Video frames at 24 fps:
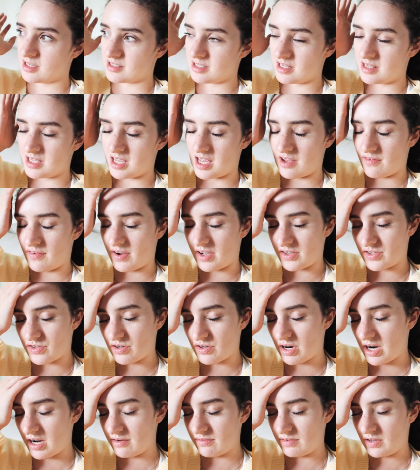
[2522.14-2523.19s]
because I think if I
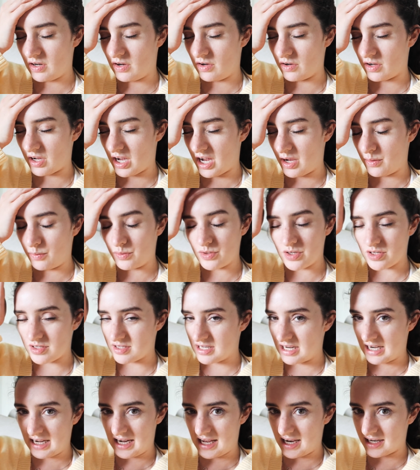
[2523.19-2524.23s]
try and vlog, I will just
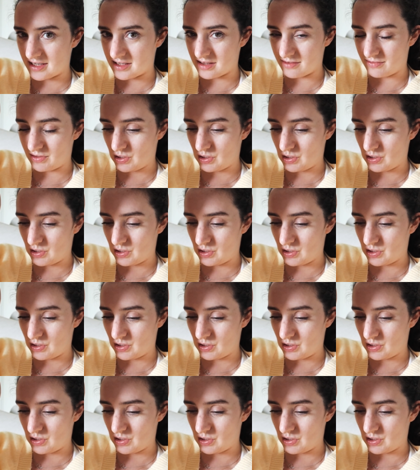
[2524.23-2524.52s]
neglect the